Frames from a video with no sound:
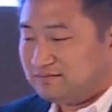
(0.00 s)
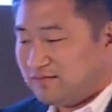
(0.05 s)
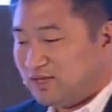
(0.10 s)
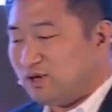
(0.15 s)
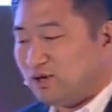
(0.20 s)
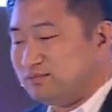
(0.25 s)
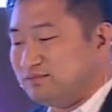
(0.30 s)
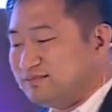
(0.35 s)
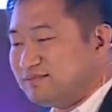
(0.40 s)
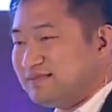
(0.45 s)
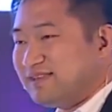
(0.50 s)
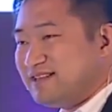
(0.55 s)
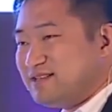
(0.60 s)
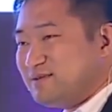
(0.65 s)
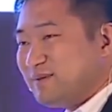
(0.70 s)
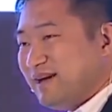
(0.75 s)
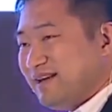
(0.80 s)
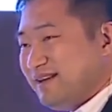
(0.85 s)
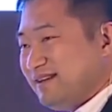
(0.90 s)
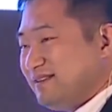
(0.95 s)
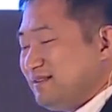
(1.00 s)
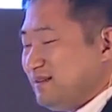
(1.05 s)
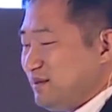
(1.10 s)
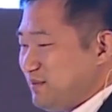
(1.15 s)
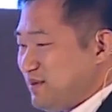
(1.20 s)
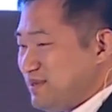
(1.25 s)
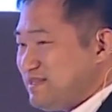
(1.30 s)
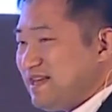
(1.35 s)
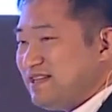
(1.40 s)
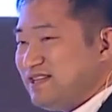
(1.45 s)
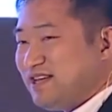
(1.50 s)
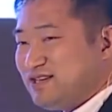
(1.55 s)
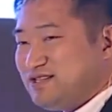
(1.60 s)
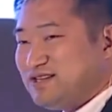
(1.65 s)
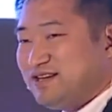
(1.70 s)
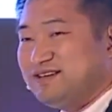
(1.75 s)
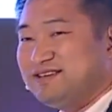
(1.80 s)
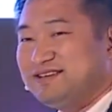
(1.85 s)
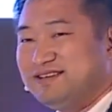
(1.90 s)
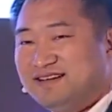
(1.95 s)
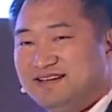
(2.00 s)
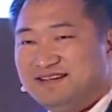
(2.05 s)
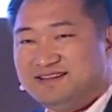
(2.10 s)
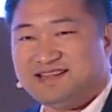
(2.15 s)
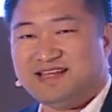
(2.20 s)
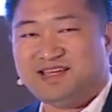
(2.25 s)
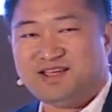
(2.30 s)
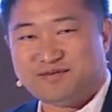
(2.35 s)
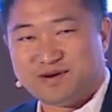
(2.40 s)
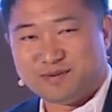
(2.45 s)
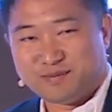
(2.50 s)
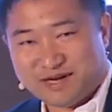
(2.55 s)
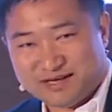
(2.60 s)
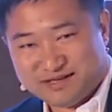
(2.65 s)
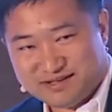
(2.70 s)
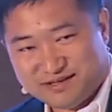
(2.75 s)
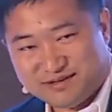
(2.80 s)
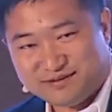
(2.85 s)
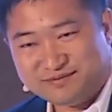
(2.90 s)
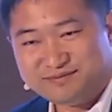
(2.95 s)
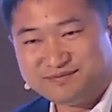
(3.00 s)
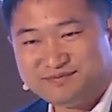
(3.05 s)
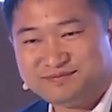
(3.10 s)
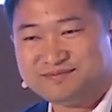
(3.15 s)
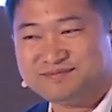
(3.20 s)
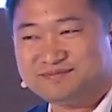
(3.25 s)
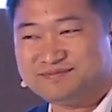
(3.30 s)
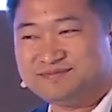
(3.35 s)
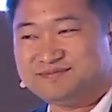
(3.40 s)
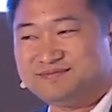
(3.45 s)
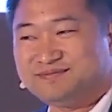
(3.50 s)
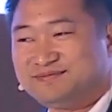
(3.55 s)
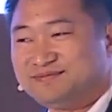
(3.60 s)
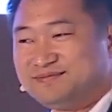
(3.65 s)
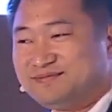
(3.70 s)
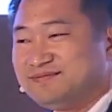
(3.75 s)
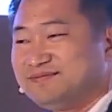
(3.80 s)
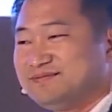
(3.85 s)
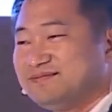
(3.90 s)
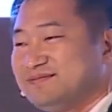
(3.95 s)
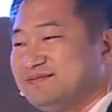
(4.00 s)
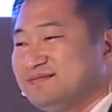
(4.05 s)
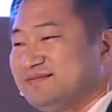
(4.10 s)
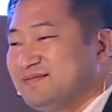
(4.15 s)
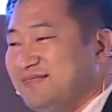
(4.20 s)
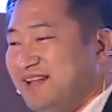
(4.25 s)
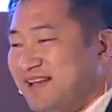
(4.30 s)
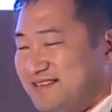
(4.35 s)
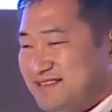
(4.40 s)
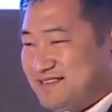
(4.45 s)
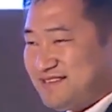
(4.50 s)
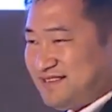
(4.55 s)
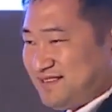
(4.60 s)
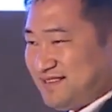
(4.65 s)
So that's my presentation. Thank you very much. Yes.